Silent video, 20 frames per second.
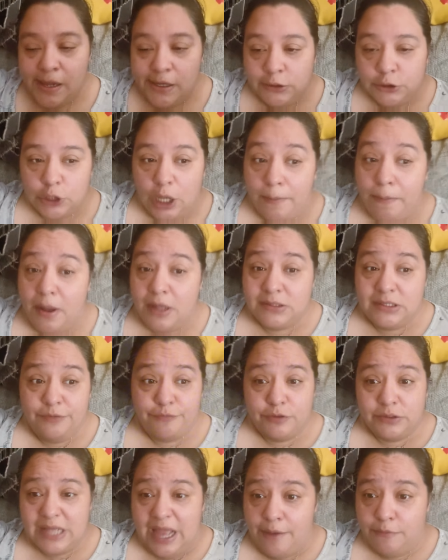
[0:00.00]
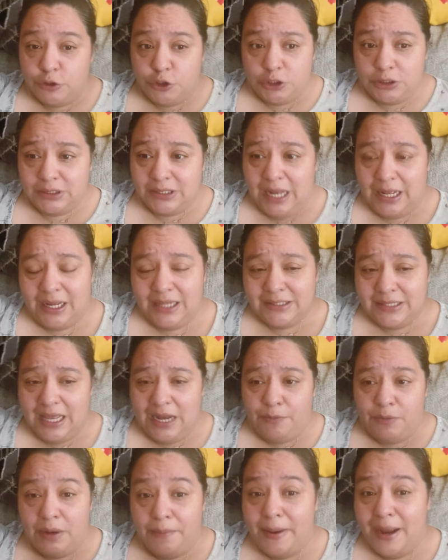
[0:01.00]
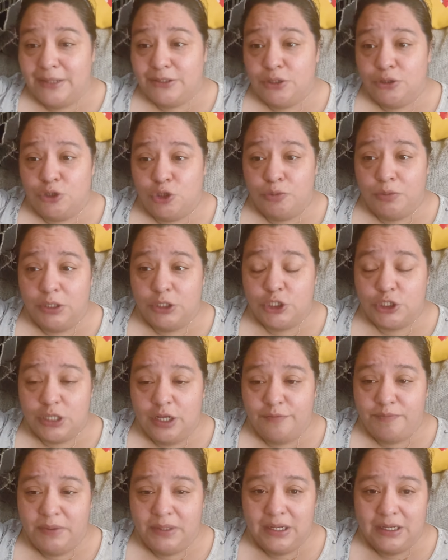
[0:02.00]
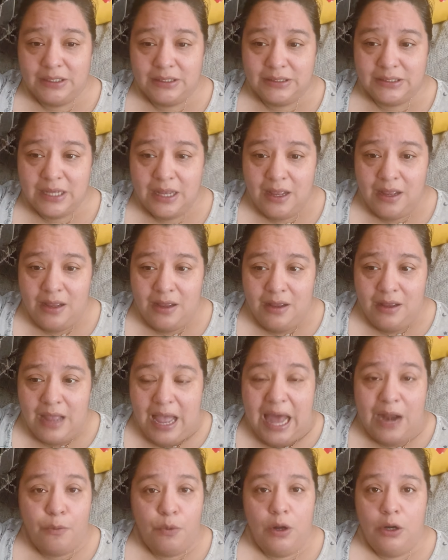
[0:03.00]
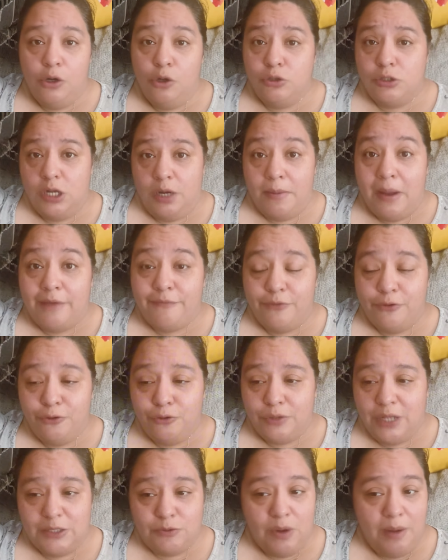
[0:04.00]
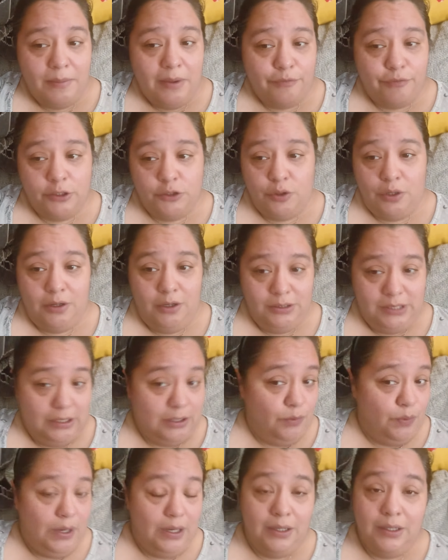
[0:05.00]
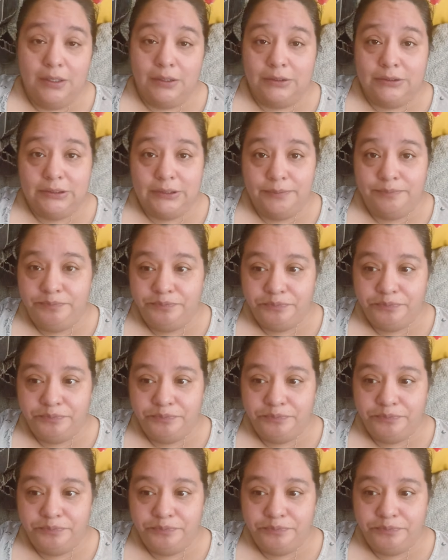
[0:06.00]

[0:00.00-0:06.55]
So I bought stuff for sandwiches. Like I said, I don't want to buy too much stuff because I don't want to lose none of my food. That's why my refrigerator looks like the way it looks.